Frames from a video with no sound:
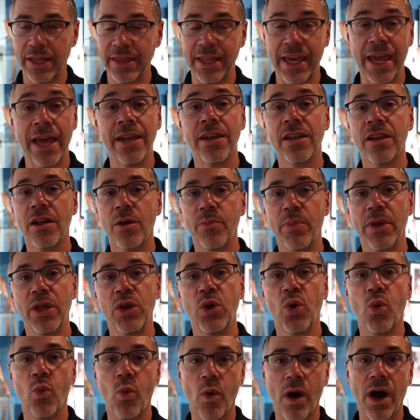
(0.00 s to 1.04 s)
and they ended up in
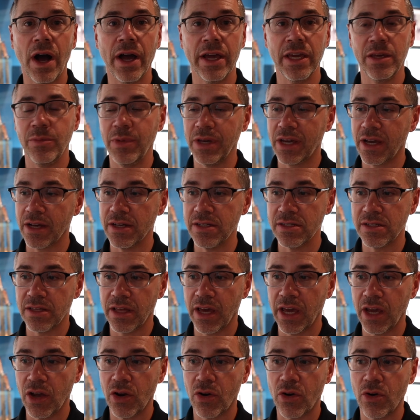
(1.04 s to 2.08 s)
Hawaii because
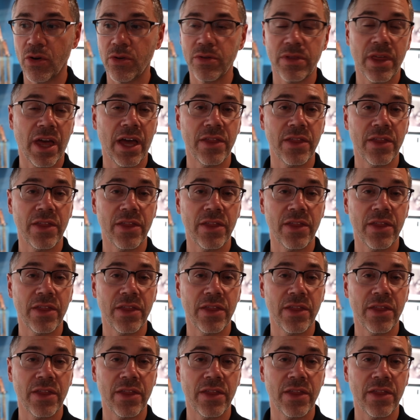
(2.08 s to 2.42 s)
they heard